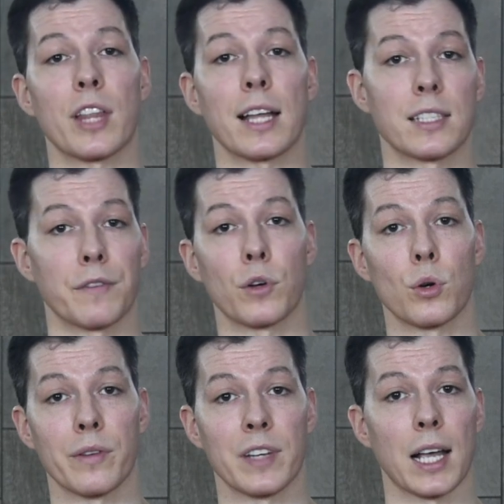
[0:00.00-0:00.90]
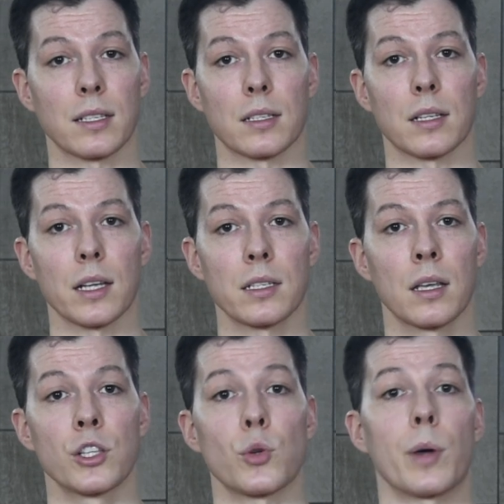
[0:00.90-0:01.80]
that difficult of an exercise.
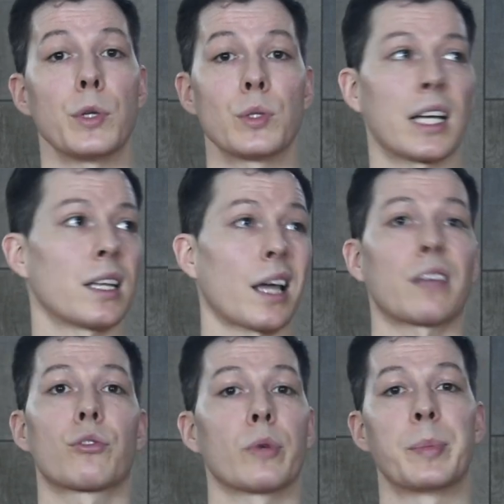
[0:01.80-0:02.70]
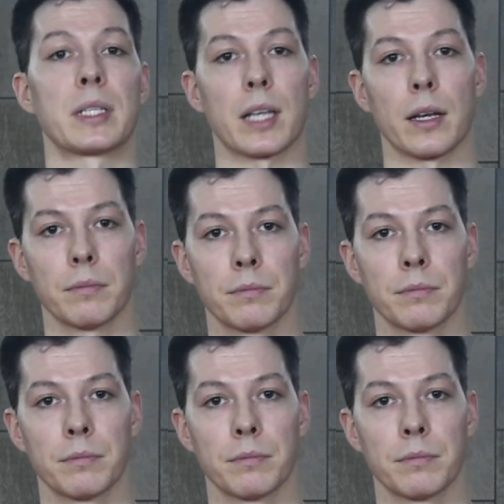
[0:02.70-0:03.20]
So I'm using it like 3%.